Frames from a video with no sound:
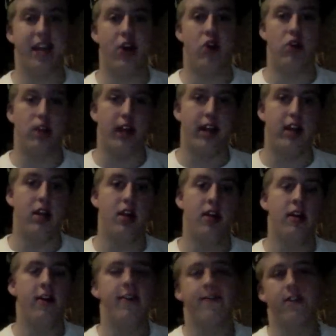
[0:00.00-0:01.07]
Out Lytle
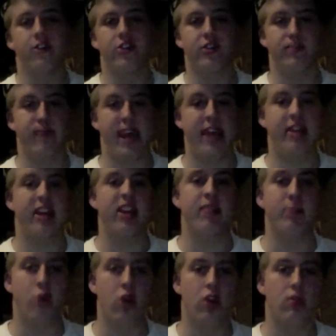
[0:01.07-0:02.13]
versus Matt the
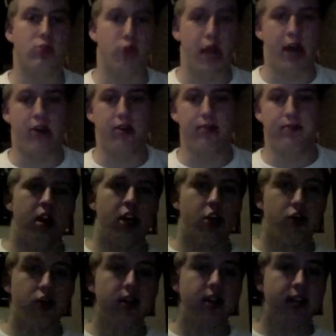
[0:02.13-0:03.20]
Immortal Brown.
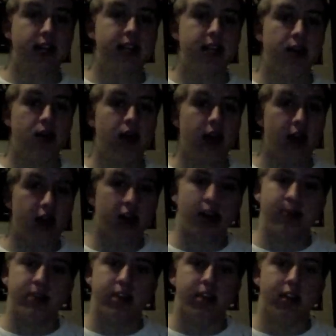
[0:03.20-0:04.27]
Chris Lights Out Lytle
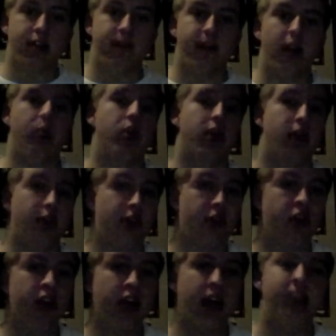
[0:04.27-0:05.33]
comes into the fight with a
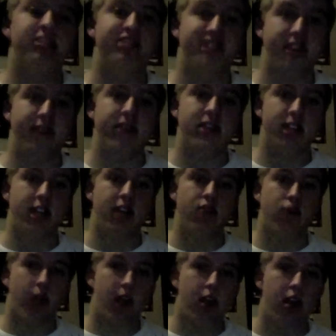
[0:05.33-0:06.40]
38 and 17
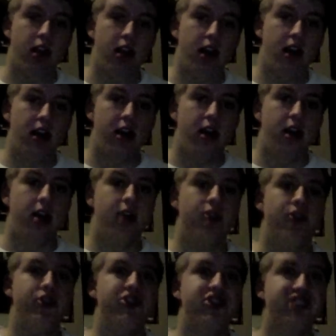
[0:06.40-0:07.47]
record.
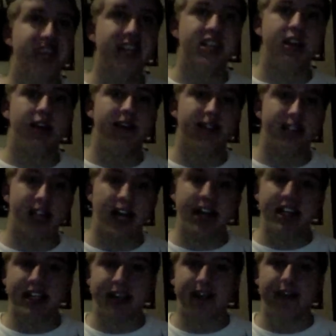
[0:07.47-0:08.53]
Six of his last
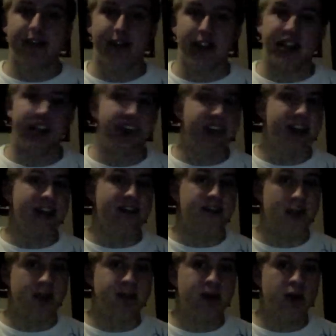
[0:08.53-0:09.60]
seven fights he's had a
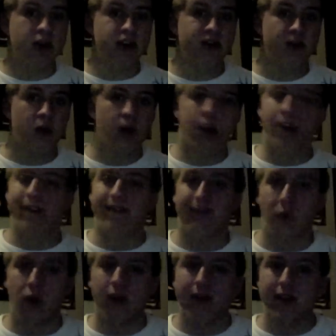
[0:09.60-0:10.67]
fight bonus for, and four of the